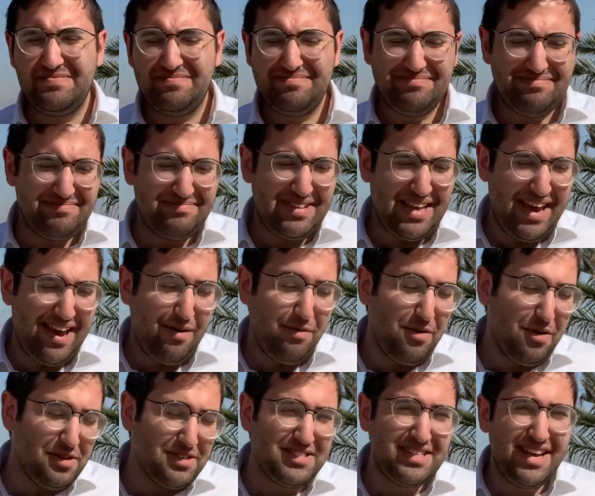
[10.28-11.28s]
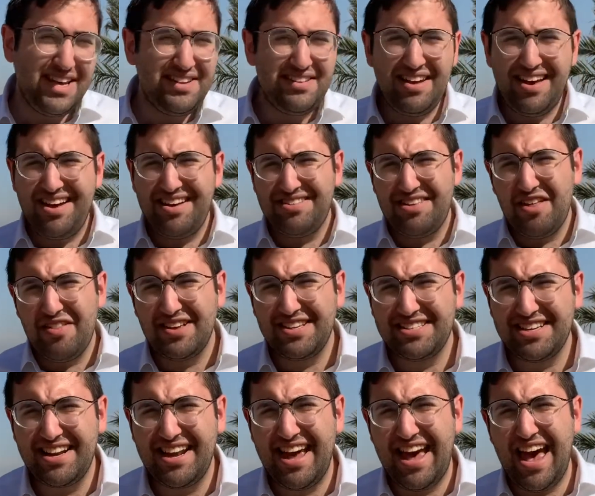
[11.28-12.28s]
That we all said, no, nothing's going
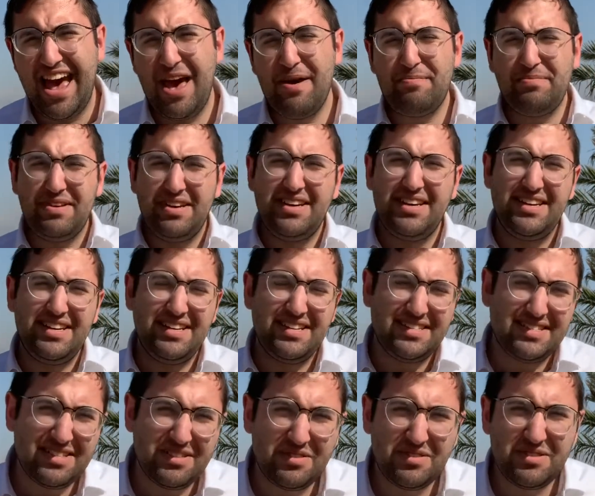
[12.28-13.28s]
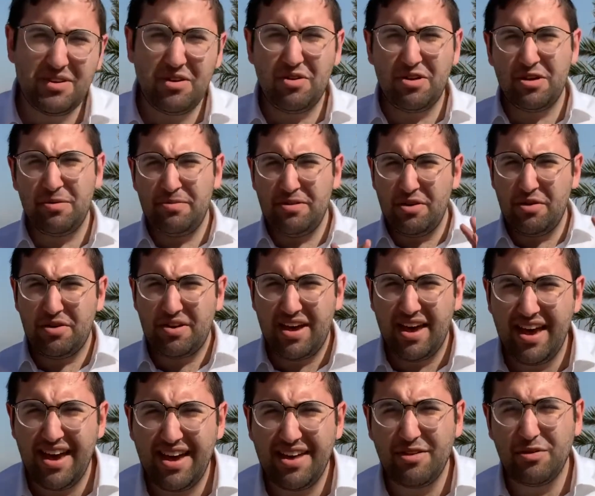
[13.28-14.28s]
to happen. It's all going to be
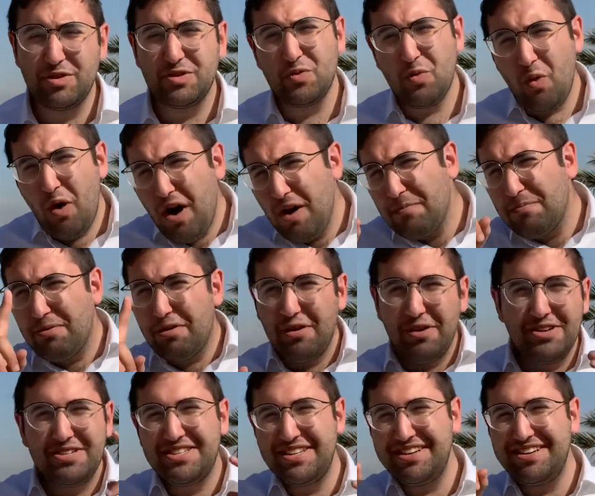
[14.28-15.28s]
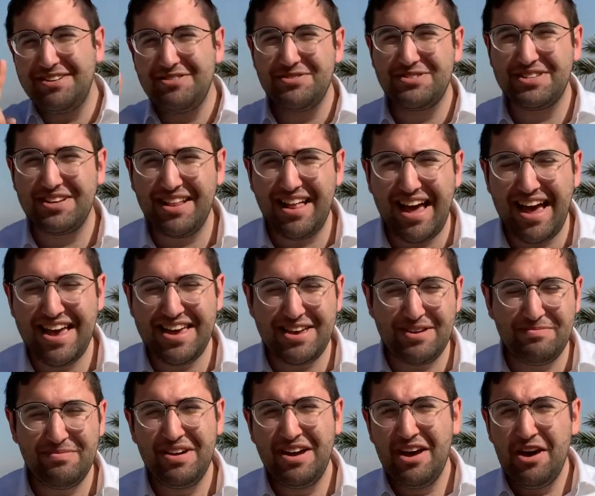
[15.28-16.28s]
okay. There was one person in
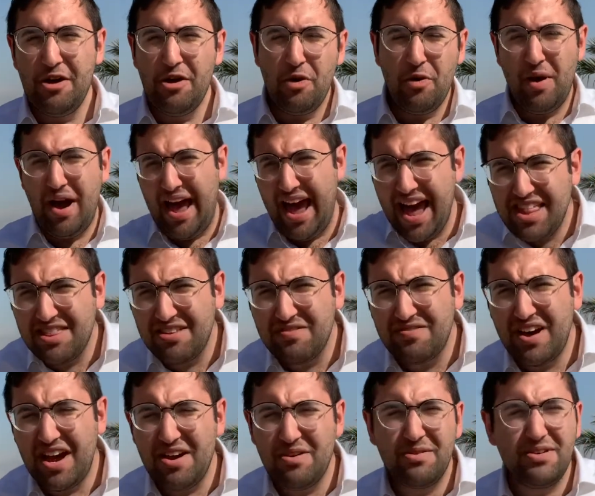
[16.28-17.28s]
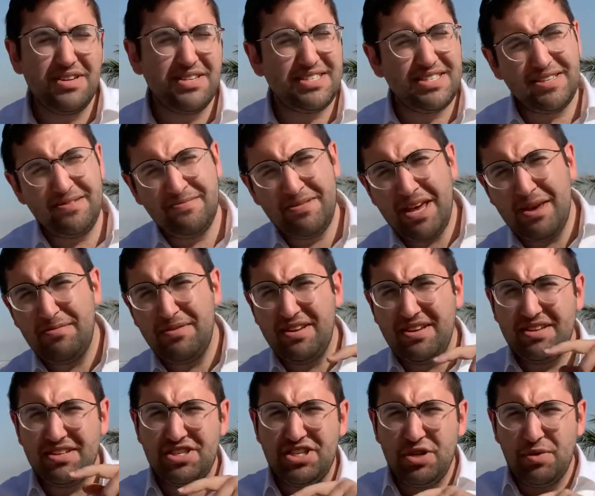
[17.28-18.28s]
Yerushalayim who had the virus, and maybe
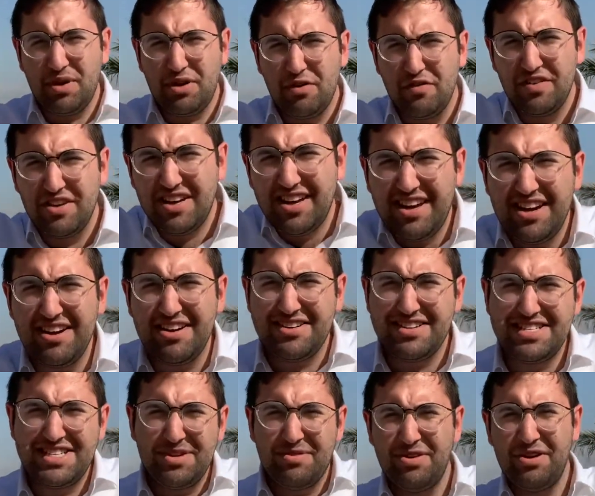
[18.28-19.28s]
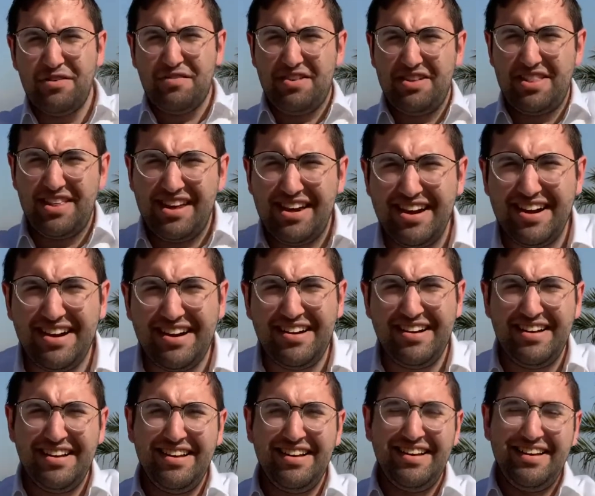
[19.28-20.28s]
she went over here, she went over there.
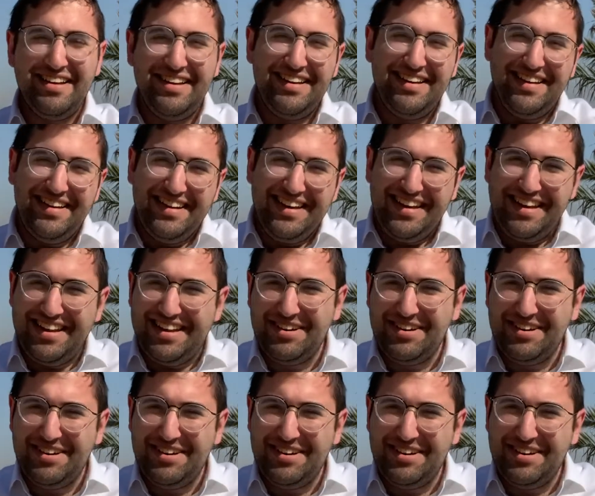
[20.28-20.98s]
And